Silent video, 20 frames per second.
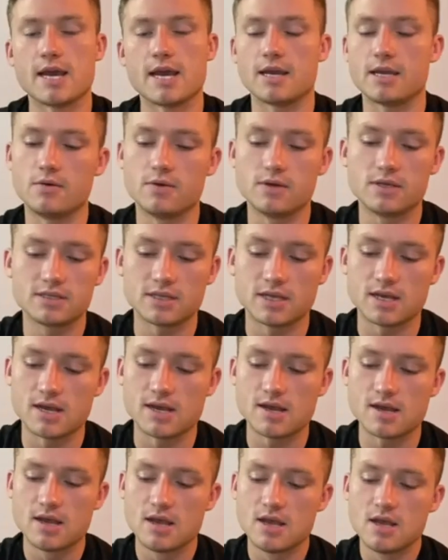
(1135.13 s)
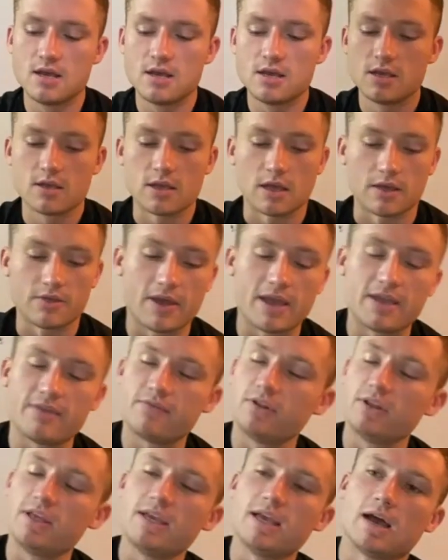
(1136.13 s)
it was.
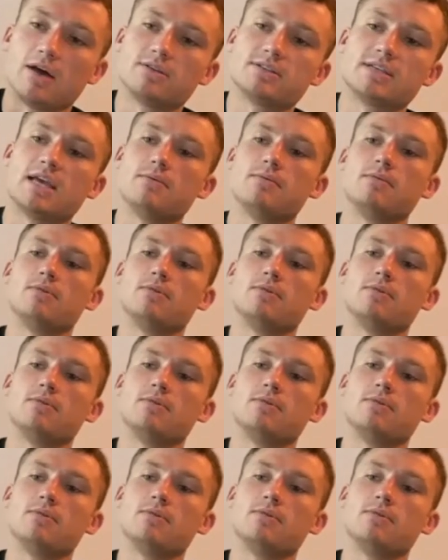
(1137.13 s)
Thankfully, I was able